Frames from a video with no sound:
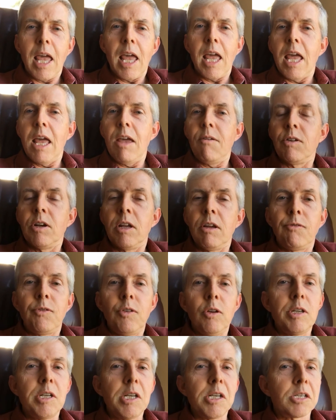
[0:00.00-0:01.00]
Even if
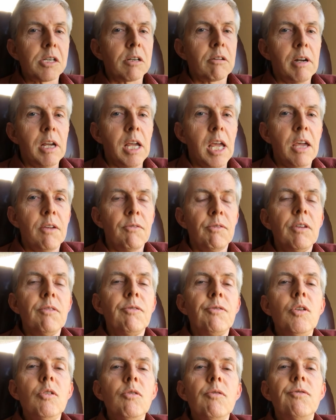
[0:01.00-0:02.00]
you disagree, even
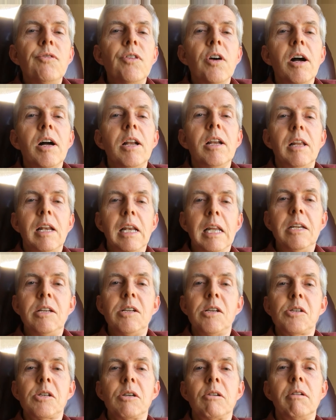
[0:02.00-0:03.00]
if you violently
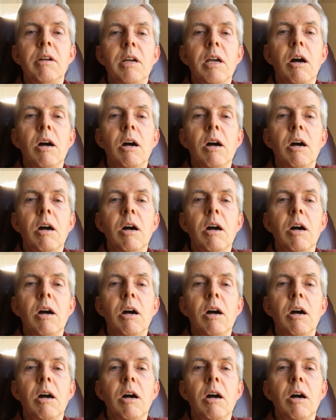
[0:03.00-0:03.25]
disagree,